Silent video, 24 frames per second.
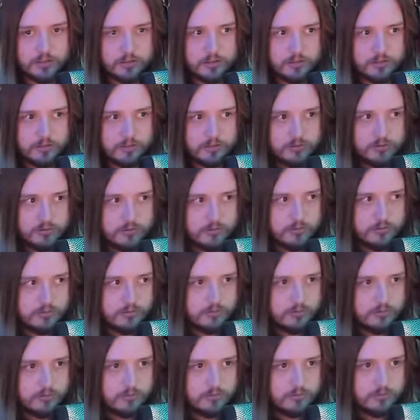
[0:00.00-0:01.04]
I'm
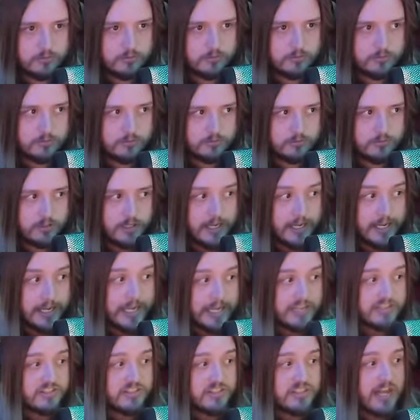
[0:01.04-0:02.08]
out.
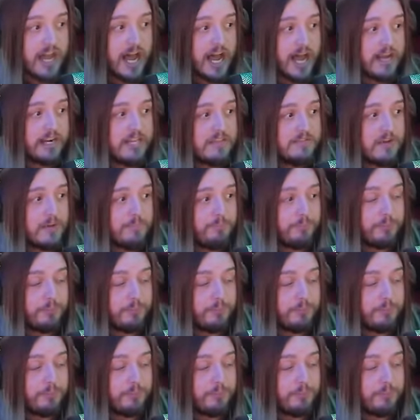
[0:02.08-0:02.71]
He's not even